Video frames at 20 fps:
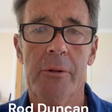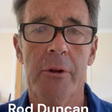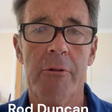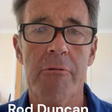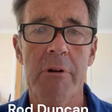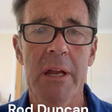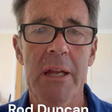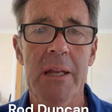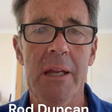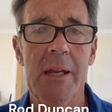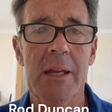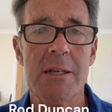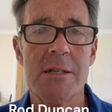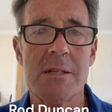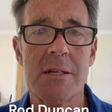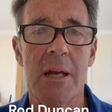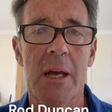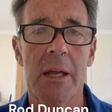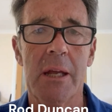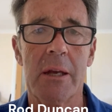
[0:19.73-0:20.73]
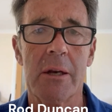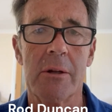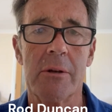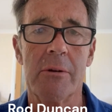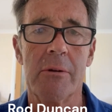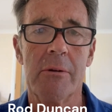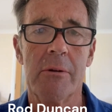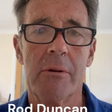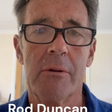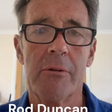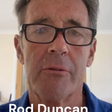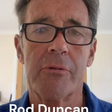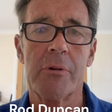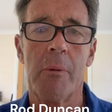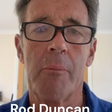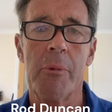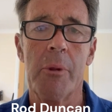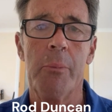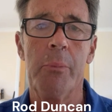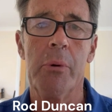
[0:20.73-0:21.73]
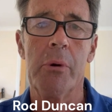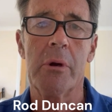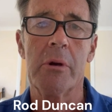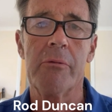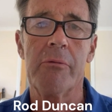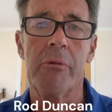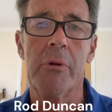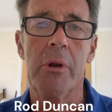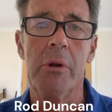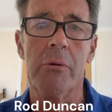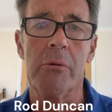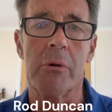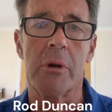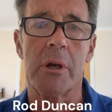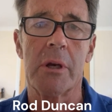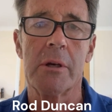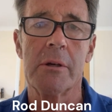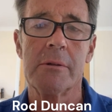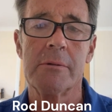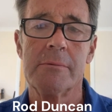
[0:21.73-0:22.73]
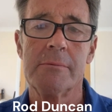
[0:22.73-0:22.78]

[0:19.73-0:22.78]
The reading is taken from the book of Luke.